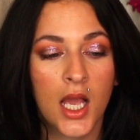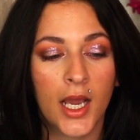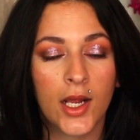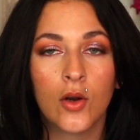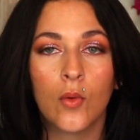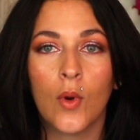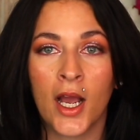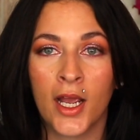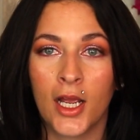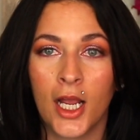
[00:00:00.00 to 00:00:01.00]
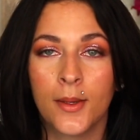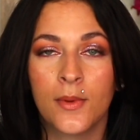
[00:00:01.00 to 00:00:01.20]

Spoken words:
I don't know why I am